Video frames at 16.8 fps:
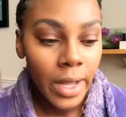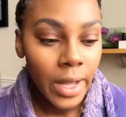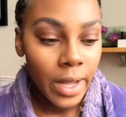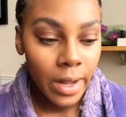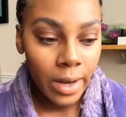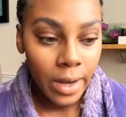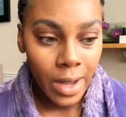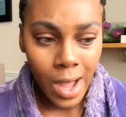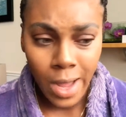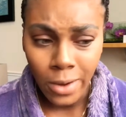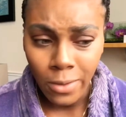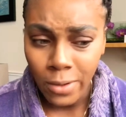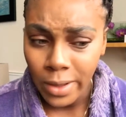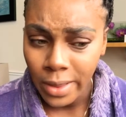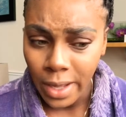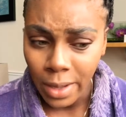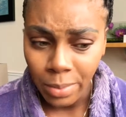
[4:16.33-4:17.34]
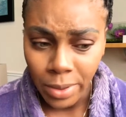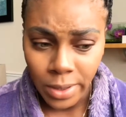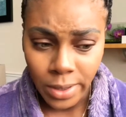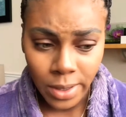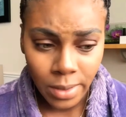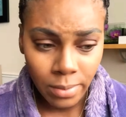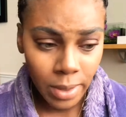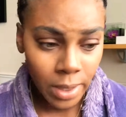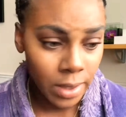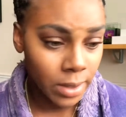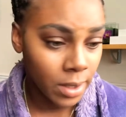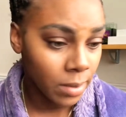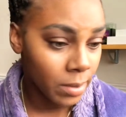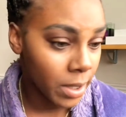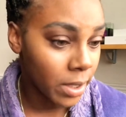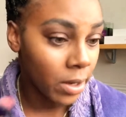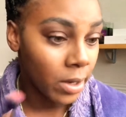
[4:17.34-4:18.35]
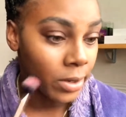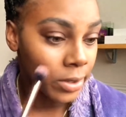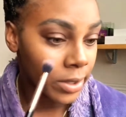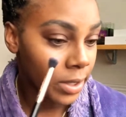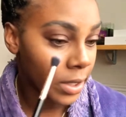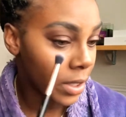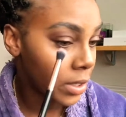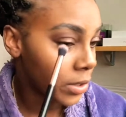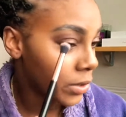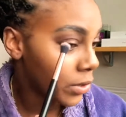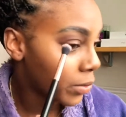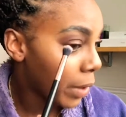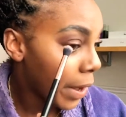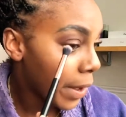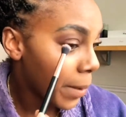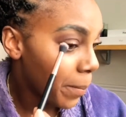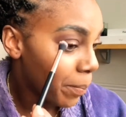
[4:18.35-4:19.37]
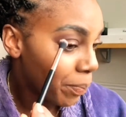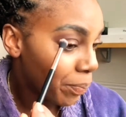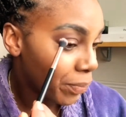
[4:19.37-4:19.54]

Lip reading: And I don't want that person piercing my daughter's ears, right?